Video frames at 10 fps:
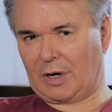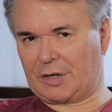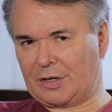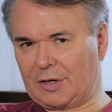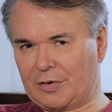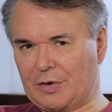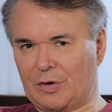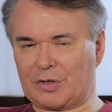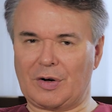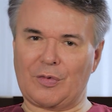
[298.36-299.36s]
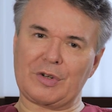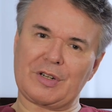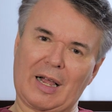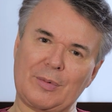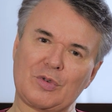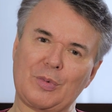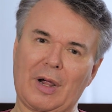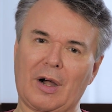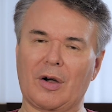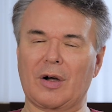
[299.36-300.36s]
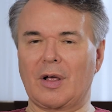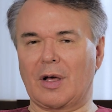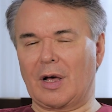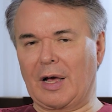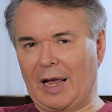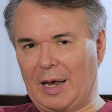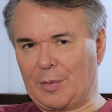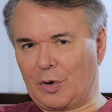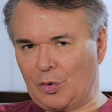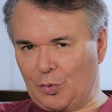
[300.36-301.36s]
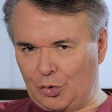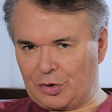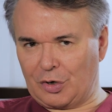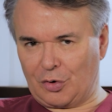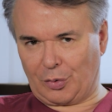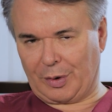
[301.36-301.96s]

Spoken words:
I said it now several times, we are aiming on wound healing